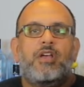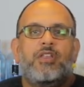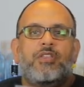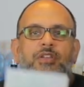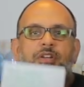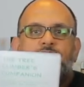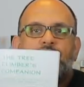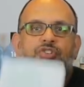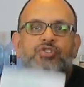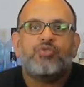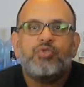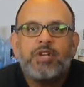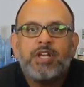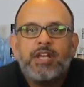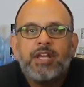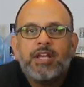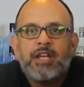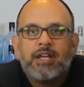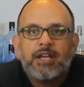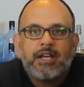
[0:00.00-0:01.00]
the
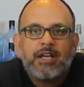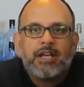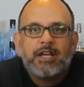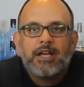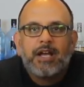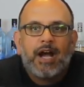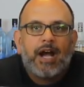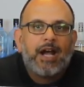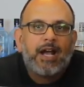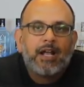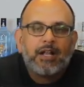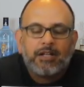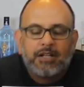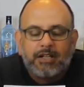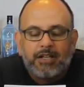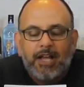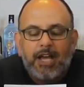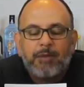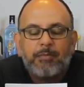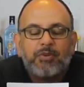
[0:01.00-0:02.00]
Tree
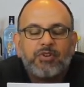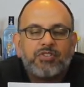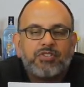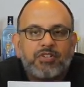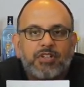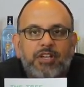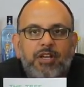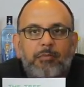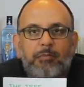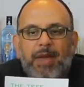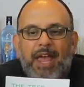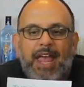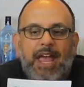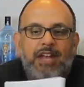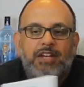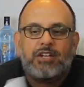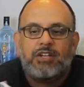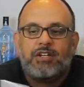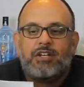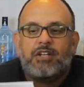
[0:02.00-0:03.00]
Climber's
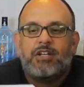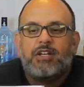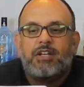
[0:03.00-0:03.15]
Companion.